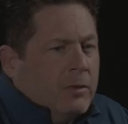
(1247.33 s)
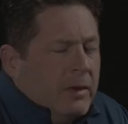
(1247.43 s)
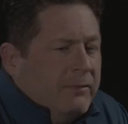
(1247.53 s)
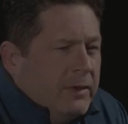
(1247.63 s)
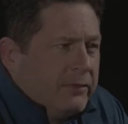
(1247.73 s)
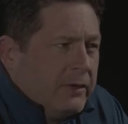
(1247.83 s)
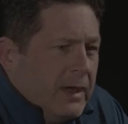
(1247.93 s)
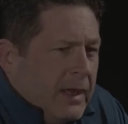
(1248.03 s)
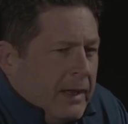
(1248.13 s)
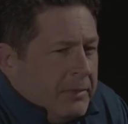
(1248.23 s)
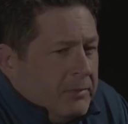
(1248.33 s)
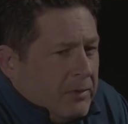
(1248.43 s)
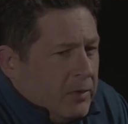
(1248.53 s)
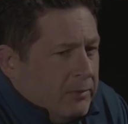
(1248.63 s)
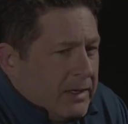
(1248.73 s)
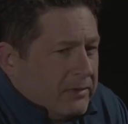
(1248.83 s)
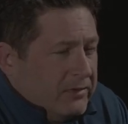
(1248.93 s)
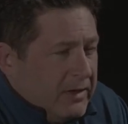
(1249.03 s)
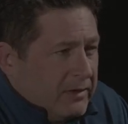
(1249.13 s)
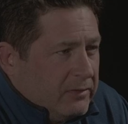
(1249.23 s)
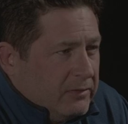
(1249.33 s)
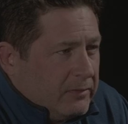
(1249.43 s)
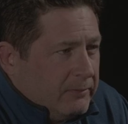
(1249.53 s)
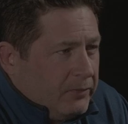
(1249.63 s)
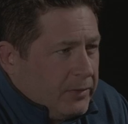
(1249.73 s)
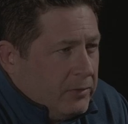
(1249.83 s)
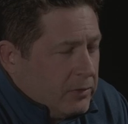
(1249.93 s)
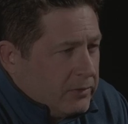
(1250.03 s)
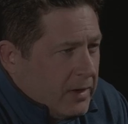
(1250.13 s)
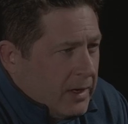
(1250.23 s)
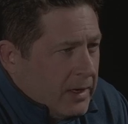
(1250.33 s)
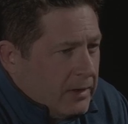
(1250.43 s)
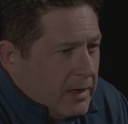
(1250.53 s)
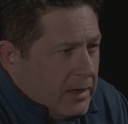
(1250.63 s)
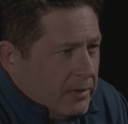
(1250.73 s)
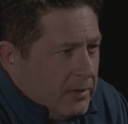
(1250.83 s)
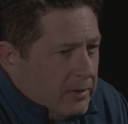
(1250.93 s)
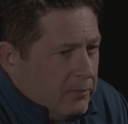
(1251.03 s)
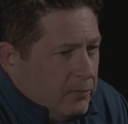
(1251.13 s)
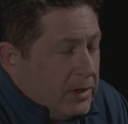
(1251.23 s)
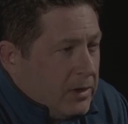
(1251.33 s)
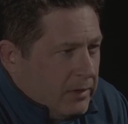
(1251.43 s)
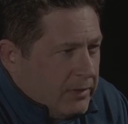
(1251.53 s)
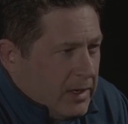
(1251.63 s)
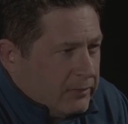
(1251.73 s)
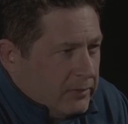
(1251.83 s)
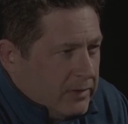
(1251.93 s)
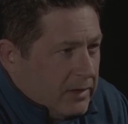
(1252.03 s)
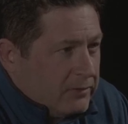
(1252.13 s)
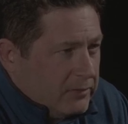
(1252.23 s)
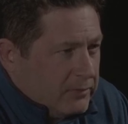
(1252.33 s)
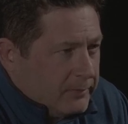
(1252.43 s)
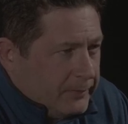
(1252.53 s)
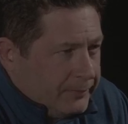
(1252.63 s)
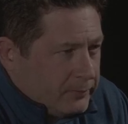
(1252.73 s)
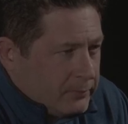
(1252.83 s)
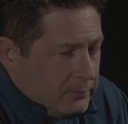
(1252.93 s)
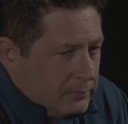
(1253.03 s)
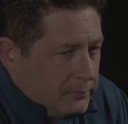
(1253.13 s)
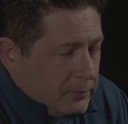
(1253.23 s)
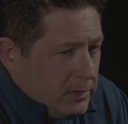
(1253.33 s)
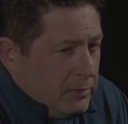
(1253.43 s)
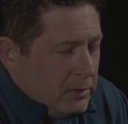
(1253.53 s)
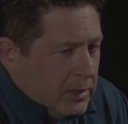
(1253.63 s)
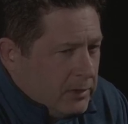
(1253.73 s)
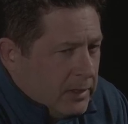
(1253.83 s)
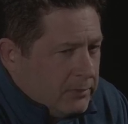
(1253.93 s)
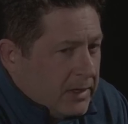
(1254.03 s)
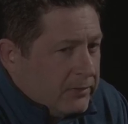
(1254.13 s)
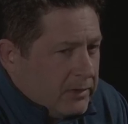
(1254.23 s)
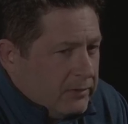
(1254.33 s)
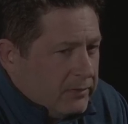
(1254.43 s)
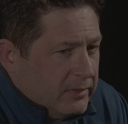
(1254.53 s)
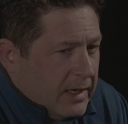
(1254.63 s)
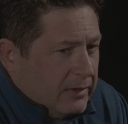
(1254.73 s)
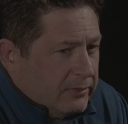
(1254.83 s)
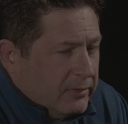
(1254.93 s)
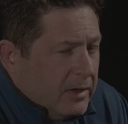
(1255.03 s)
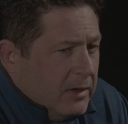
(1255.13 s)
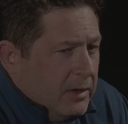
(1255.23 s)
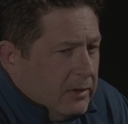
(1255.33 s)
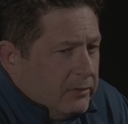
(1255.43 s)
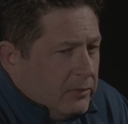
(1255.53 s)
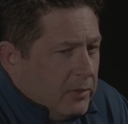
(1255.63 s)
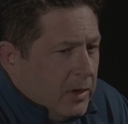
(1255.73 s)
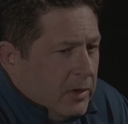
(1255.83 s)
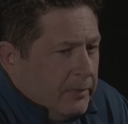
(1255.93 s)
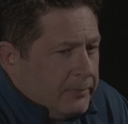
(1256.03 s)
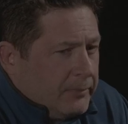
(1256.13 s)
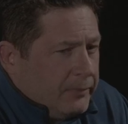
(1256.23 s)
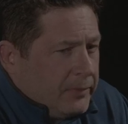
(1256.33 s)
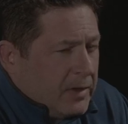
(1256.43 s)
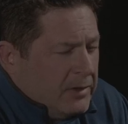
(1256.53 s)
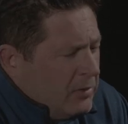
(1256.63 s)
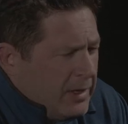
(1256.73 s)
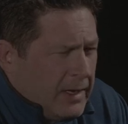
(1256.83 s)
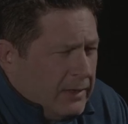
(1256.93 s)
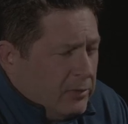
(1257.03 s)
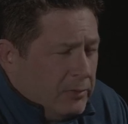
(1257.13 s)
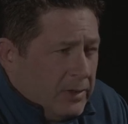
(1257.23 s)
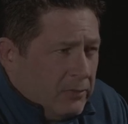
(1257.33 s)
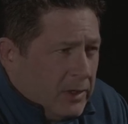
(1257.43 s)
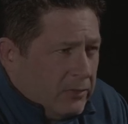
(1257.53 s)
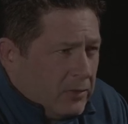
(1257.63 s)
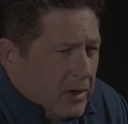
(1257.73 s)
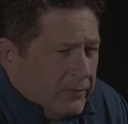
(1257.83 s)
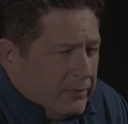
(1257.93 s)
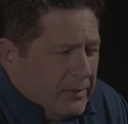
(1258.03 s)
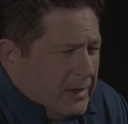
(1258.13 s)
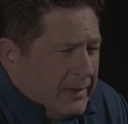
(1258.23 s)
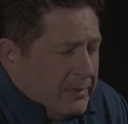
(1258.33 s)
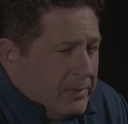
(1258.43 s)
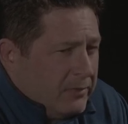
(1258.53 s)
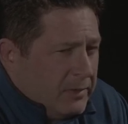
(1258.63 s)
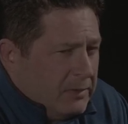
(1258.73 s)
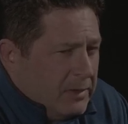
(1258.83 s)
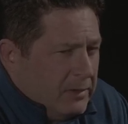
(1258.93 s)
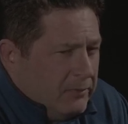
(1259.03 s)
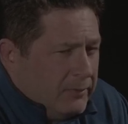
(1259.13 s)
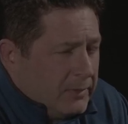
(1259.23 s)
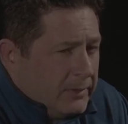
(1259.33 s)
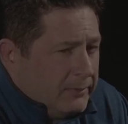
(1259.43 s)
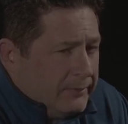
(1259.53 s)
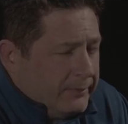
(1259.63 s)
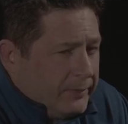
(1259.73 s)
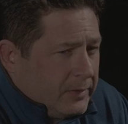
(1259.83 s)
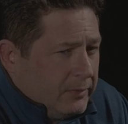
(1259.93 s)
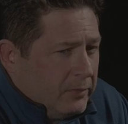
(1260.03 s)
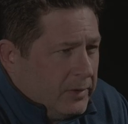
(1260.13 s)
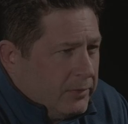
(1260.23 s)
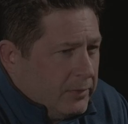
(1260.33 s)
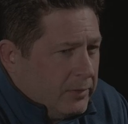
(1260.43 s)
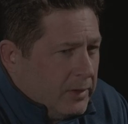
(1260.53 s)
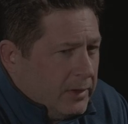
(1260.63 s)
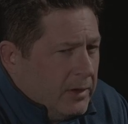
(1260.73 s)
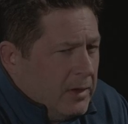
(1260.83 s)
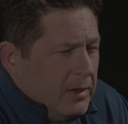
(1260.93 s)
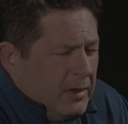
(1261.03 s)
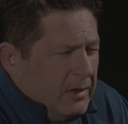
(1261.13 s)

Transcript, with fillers: Well, eventually I, I made my way back to Texas, you know, because I, I, had a lot of uh, weed contacts in Texas, you know, like like Mexicans in Dallas. So, um, you know, and I had a little money when I took off, you know, that much, maybe fucking 20, 30 grand